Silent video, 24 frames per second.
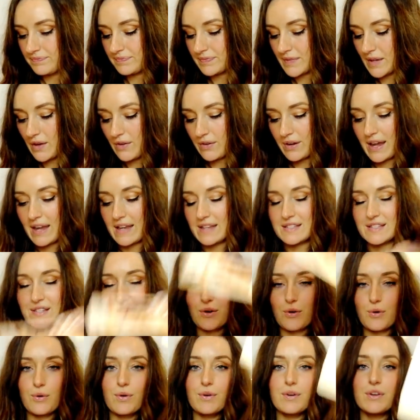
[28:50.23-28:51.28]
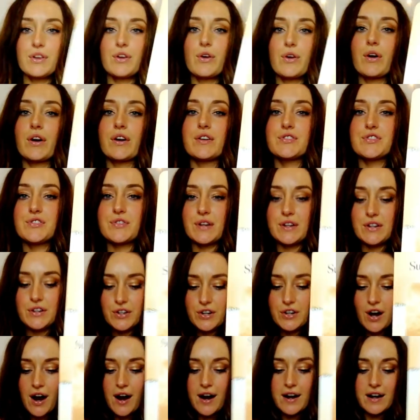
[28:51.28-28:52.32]
Okay, so your surrender
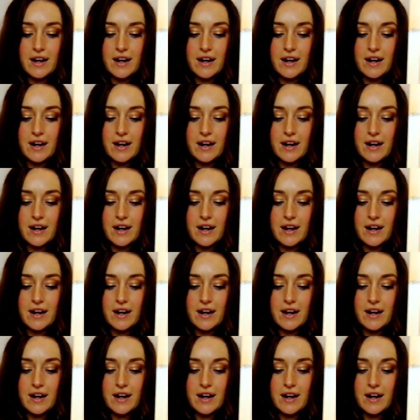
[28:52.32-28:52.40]
card,